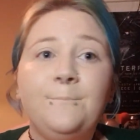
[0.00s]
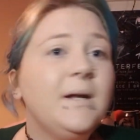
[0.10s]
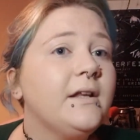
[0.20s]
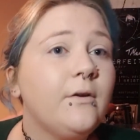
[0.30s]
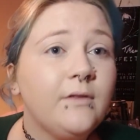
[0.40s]

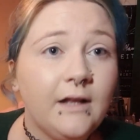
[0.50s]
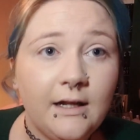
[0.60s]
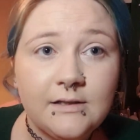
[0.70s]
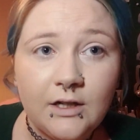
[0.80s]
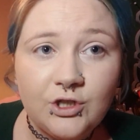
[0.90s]
but I don't think
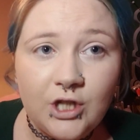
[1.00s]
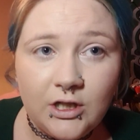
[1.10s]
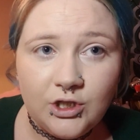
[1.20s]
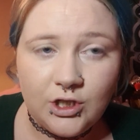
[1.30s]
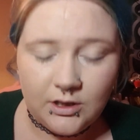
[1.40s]
that's going to
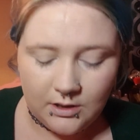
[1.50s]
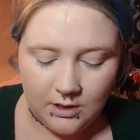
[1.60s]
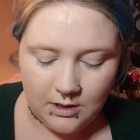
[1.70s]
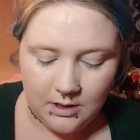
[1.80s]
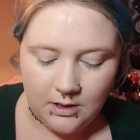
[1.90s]
change.
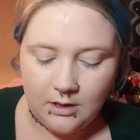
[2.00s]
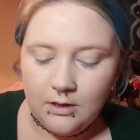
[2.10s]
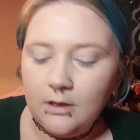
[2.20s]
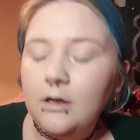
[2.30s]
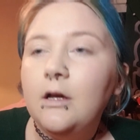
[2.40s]

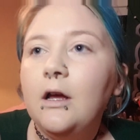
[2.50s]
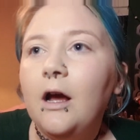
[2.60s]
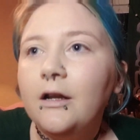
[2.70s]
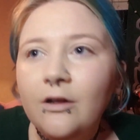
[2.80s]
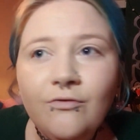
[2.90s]

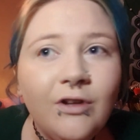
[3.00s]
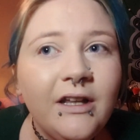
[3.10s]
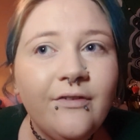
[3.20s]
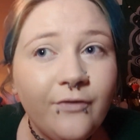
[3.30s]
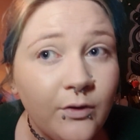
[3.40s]
I don't
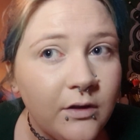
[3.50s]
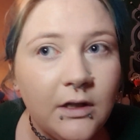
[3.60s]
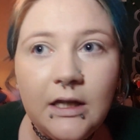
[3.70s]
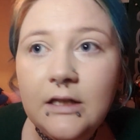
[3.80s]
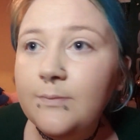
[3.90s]
really feel the
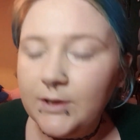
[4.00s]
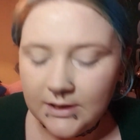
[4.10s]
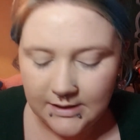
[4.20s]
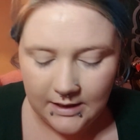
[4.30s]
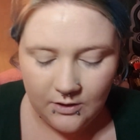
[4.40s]
need to put
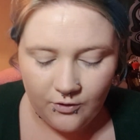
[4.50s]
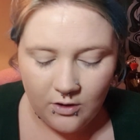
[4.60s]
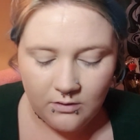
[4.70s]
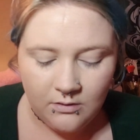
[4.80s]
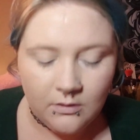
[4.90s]
concealer
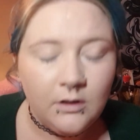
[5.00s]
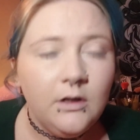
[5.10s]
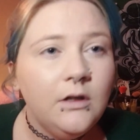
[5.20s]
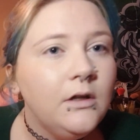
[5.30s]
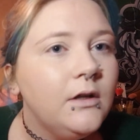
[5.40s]
on.
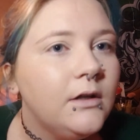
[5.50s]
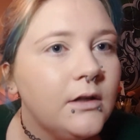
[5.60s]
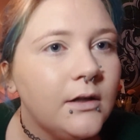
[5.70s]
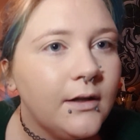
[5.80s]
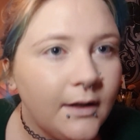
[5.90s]

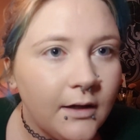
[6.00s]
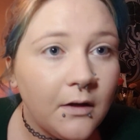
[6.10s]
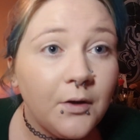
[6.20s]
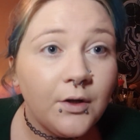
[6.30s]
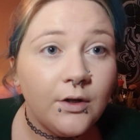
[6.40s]

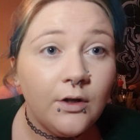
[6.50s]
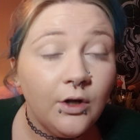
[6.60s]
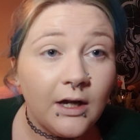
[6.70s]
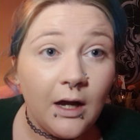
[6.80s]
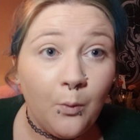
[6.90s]
Like,
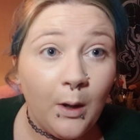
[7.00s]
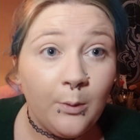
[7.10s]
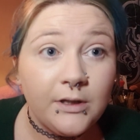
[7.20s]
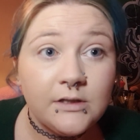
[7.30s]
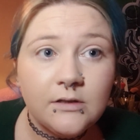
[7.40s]
look how
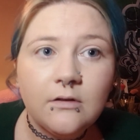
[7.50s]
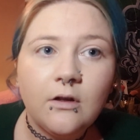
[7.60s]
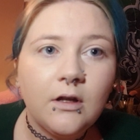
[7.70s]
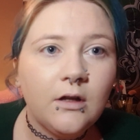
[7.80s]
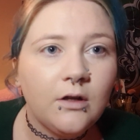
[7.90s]
well it's
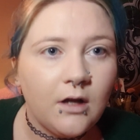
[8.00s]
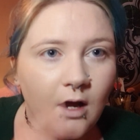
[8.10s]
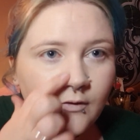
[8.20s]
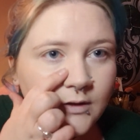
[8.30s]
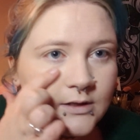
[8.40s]

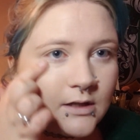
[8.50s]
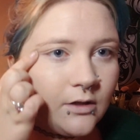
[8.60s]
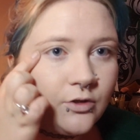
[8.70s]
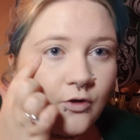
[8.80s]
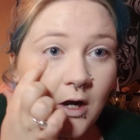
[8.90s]
covered this
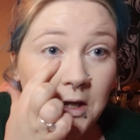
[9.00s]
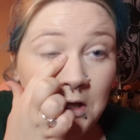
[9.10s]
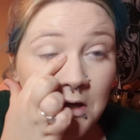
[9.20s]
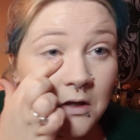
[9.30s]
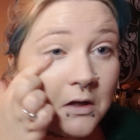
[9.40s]
under eye.
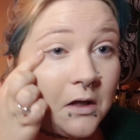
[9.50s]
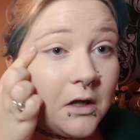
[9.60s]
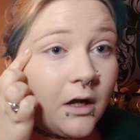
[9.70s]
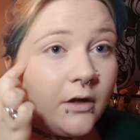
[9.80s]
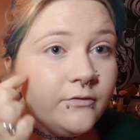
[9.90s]

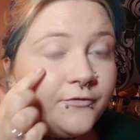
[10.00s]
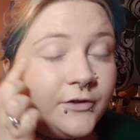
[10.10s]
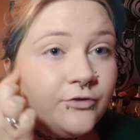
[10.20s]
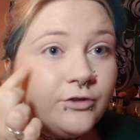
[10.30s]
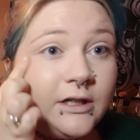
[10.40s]
I don't
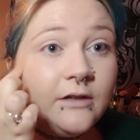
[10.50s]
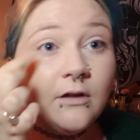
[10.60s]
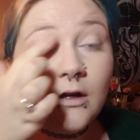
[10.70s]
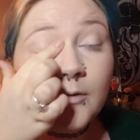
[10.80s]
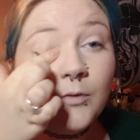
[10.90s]
feel really...
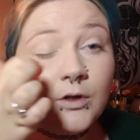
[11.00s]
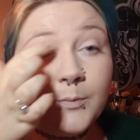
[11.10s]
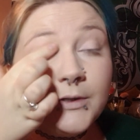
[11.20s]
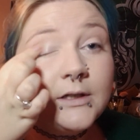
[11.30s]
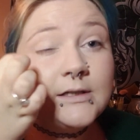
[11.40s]
I'm not going
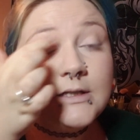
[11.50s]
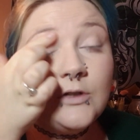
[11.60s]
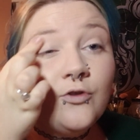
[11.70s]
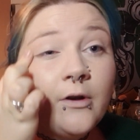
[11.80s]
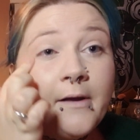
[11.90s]
to put
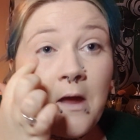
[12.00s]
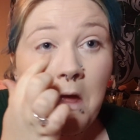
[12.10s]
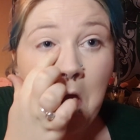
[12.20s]
concealer on it,